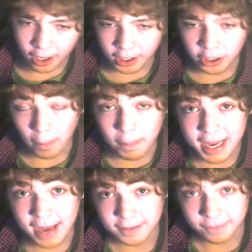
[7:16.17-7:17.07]
know,
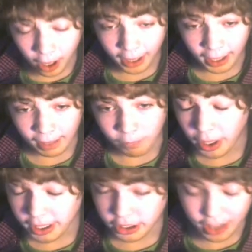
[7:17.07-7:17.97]
PS5.
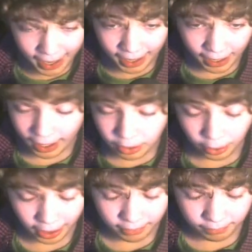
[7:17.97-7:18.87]
What is that? I don't
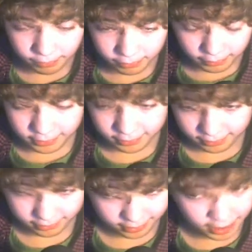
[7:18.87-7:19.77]
have...
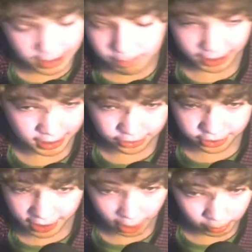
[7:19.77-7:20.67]
I ain't paying
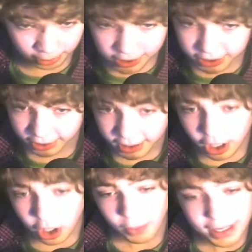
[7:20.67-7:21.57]
scalpers. And
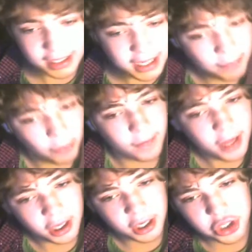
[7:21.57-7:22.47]
Resident Evil
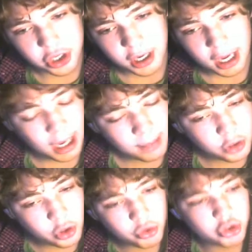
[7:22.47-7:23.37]
Village, I'm
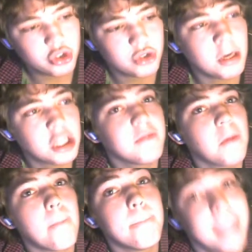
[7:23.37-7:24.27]
too much of a
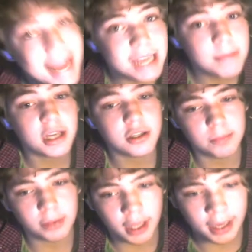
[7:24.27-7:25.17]
baby to
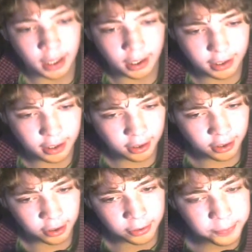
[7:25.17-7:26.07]
play it, you
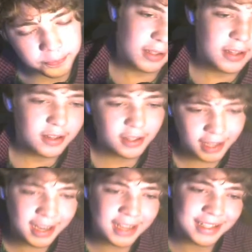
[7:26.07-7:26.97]
know? The
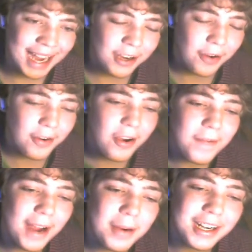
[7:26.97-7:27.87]
thing is, I don't know
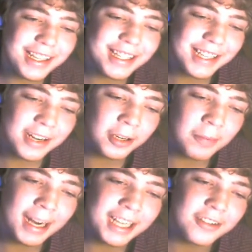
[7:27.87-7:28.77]
if I would consider
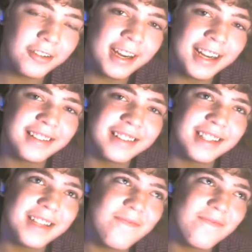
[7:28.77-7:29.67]
Metroid
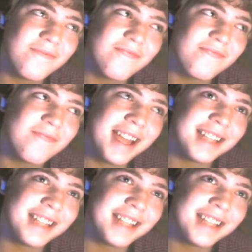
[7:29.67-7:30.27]
the best